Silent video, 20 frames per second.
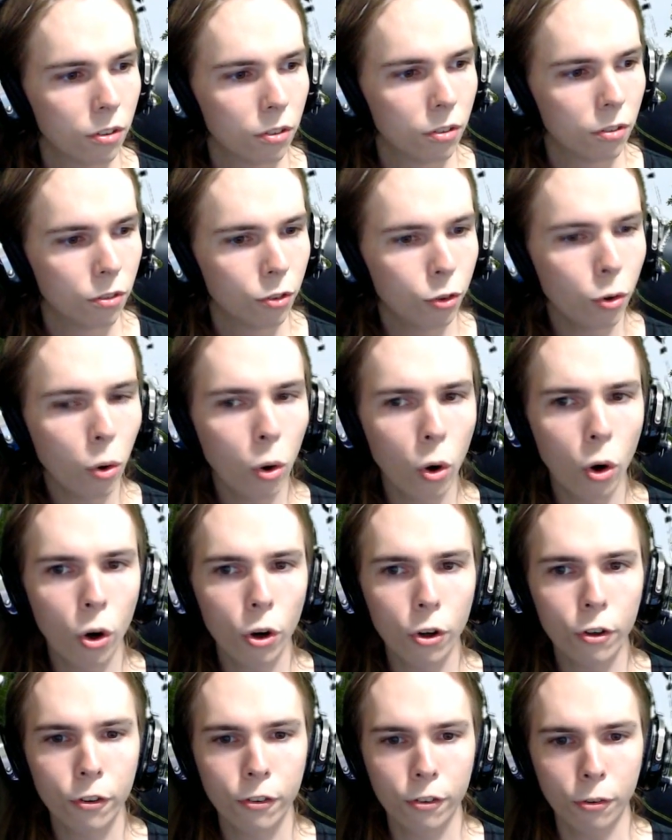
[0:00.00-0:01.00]

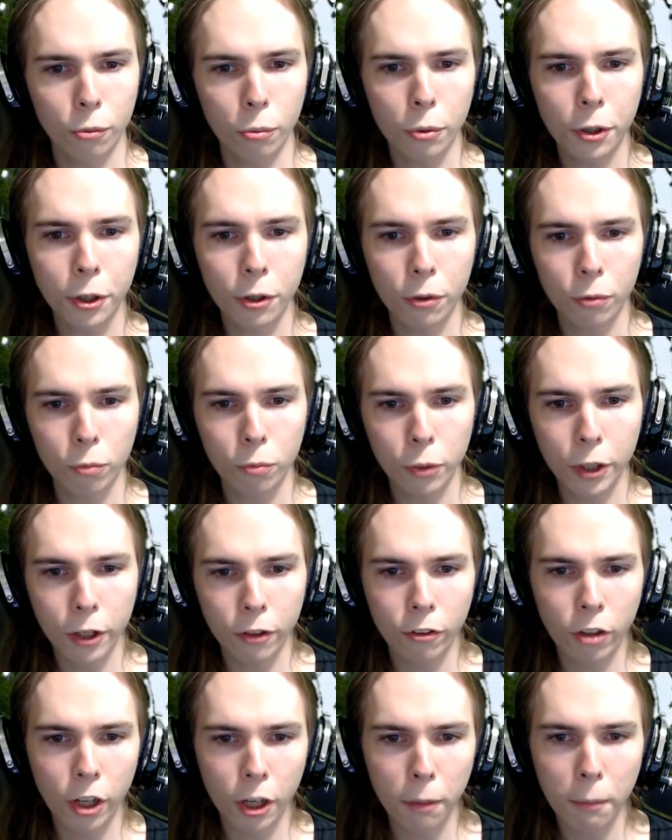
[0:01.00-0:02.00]
doors, and we could
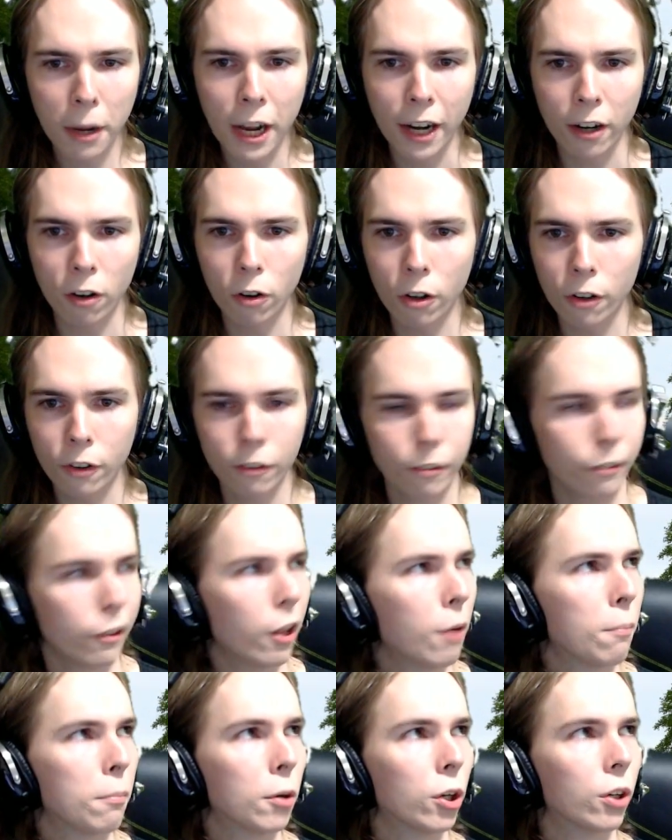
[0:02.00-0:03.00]
take it back, all this
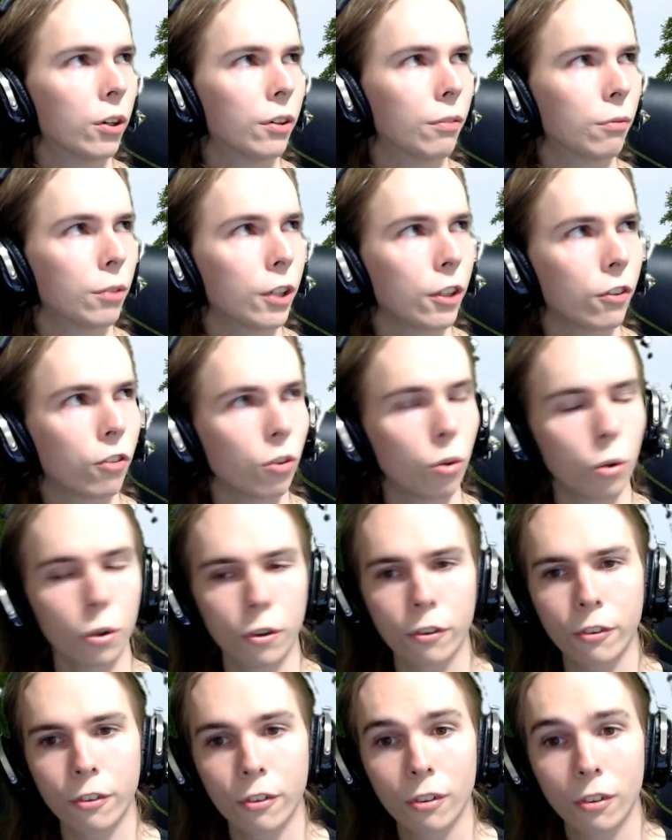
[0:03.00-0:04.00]
lumber and
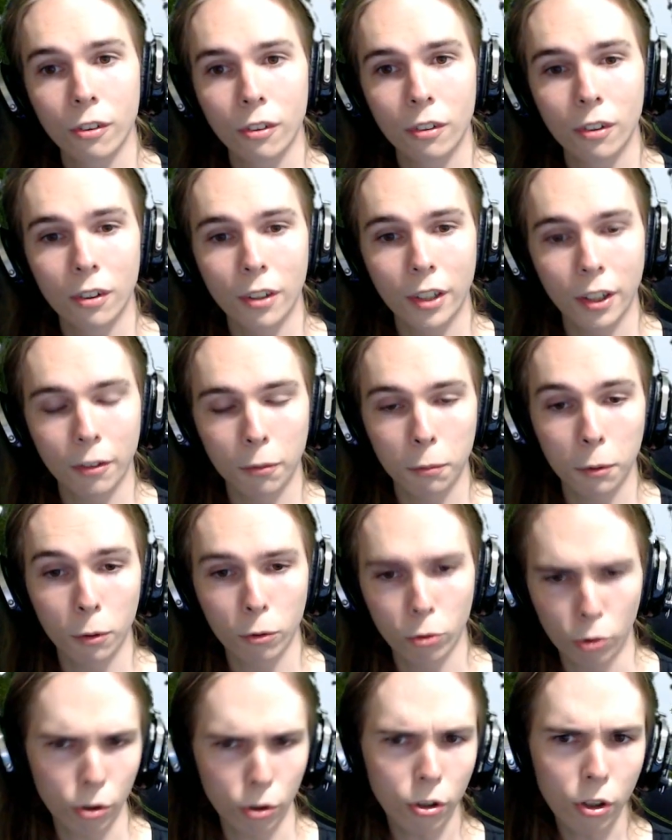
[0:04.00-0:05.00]
resource. And everybody's
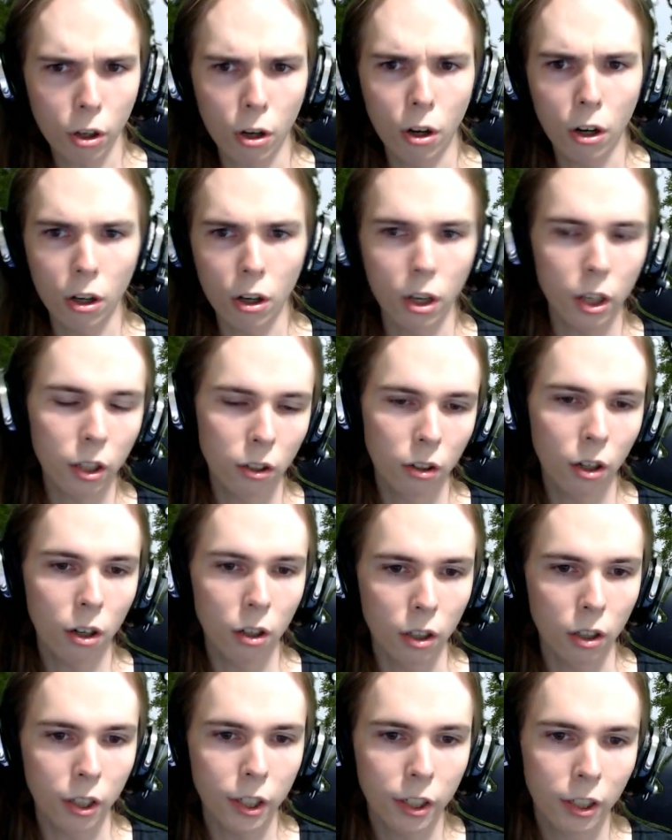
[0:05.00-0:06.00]
like, yeah, all
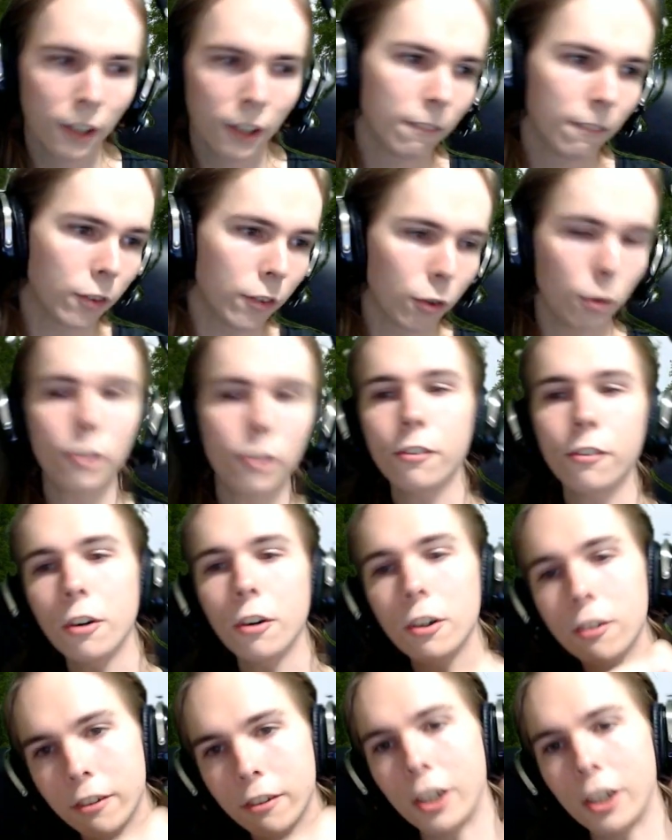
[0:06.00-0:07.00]
right. So he
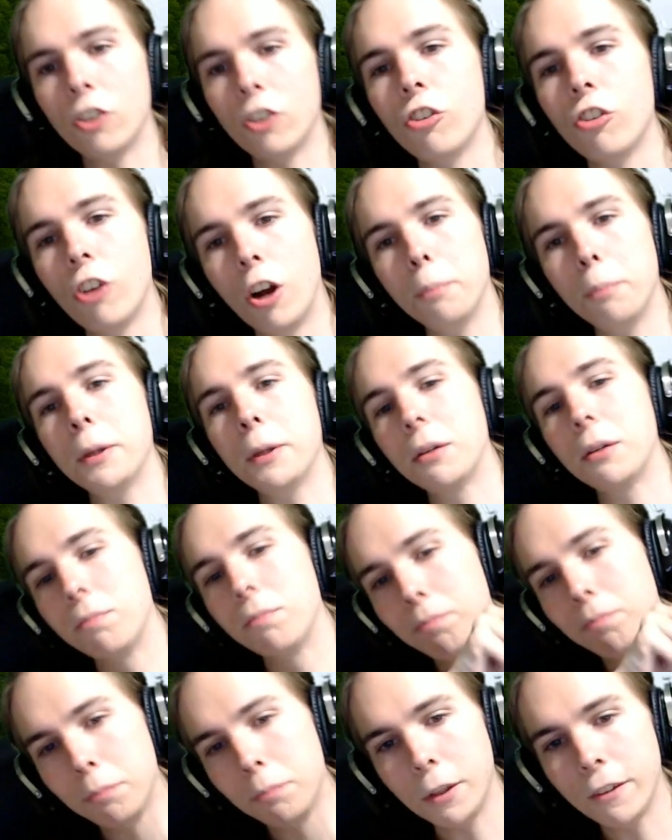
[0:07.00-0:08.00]
starts like chopping
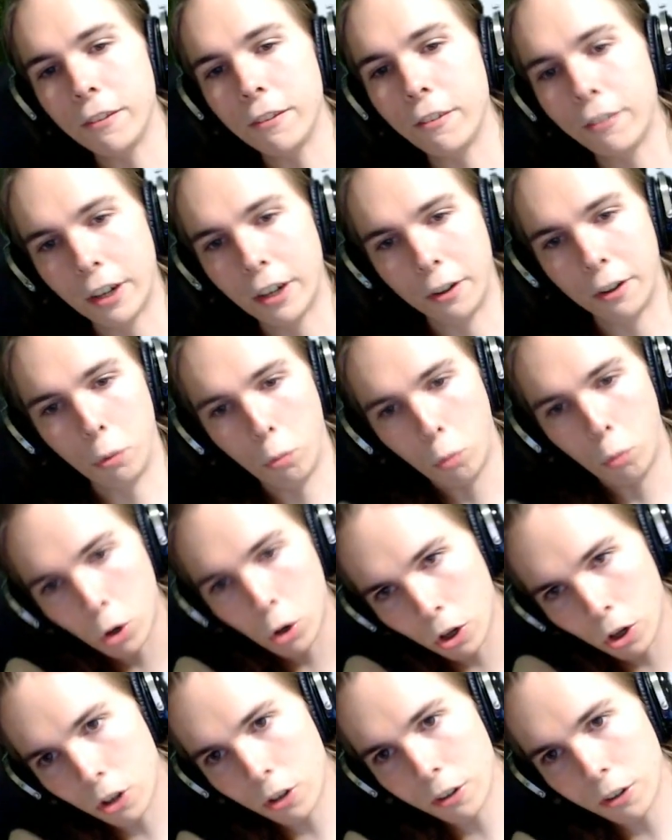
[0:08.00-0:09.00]
pieces out of the
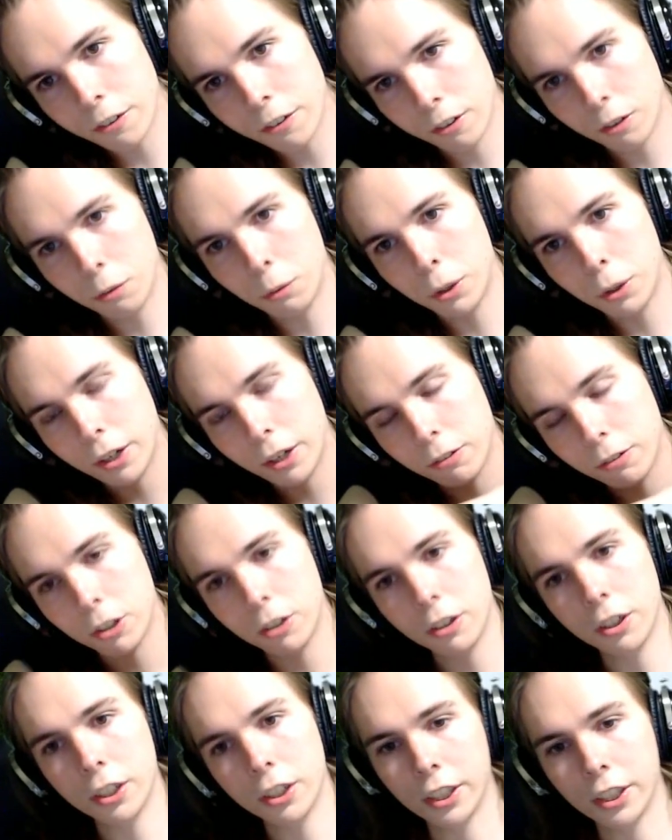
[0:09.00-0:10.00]
walls and
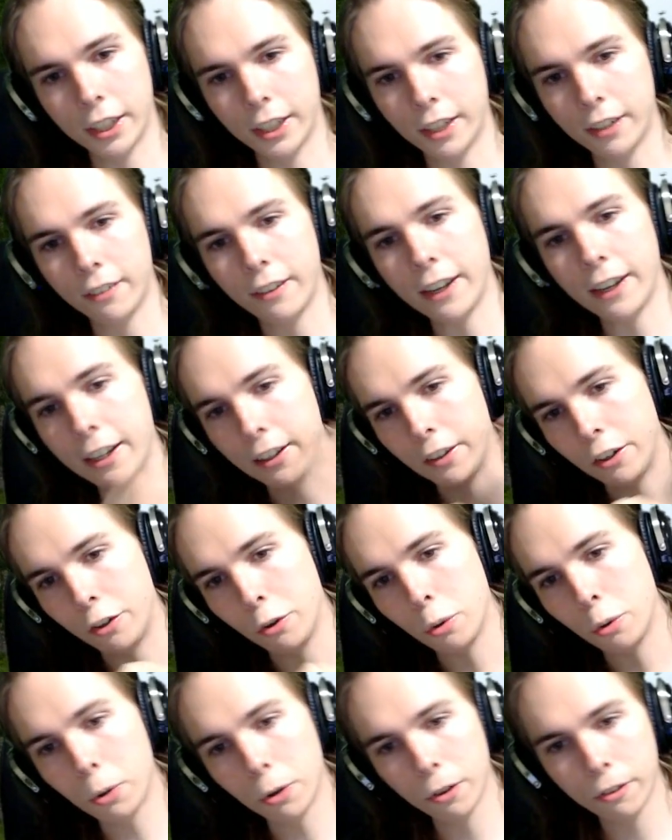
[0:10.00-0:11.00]
whatever, and like taking the
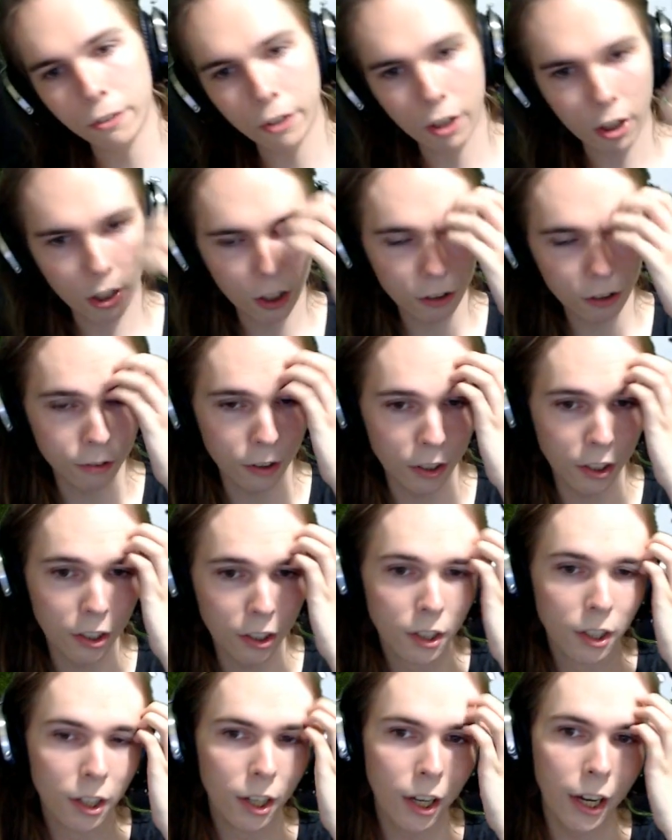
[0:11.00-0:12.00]
doors off, and
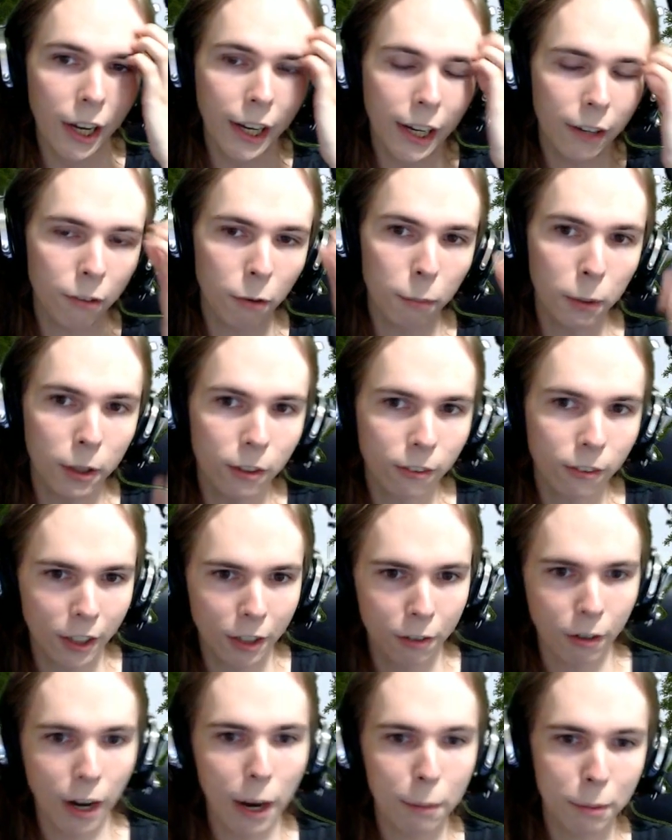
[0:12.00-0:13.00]
everybody's like
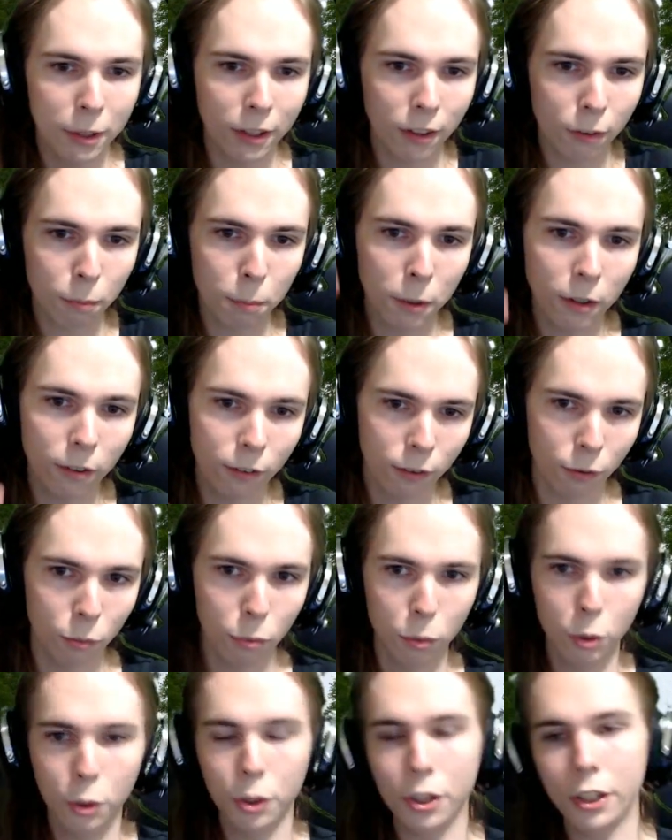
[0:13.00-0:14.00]
grabbing these pieces of
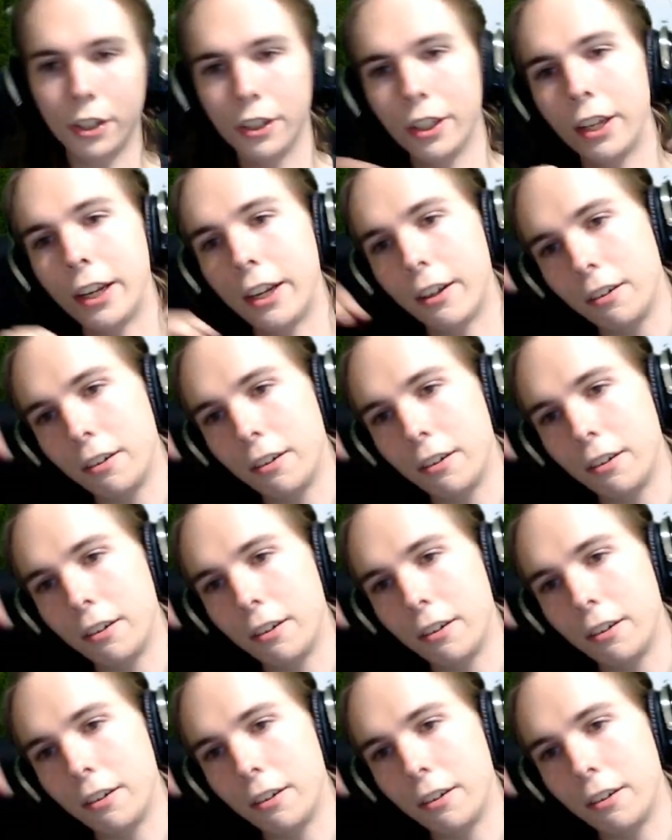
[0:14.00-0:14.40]
wood and like,